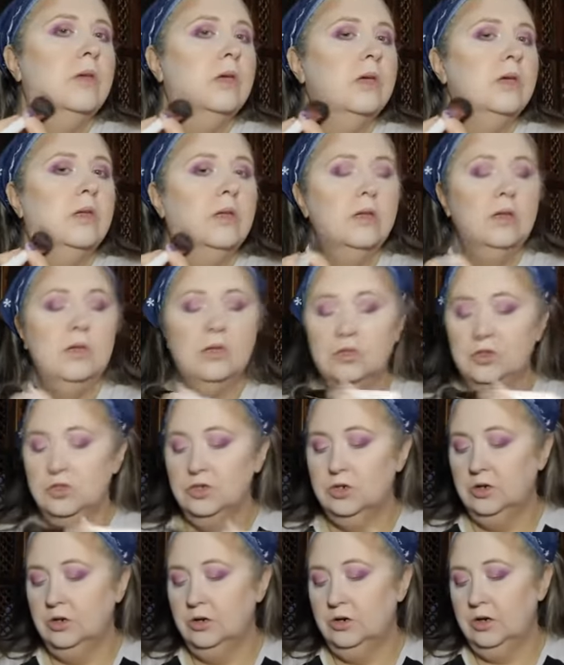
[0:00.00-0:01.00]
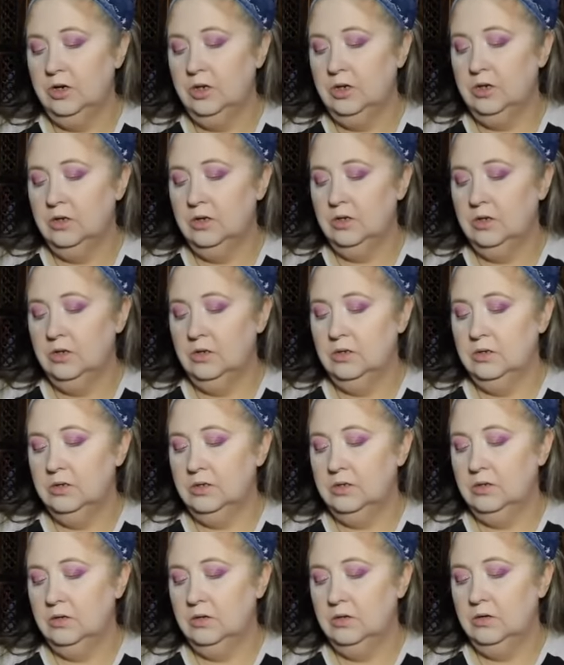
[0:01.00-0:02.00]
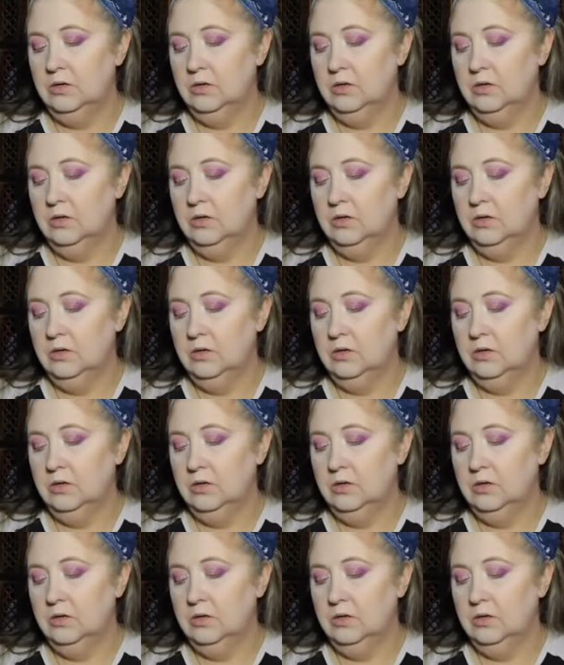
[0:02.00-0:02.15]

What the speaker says: And his sugar is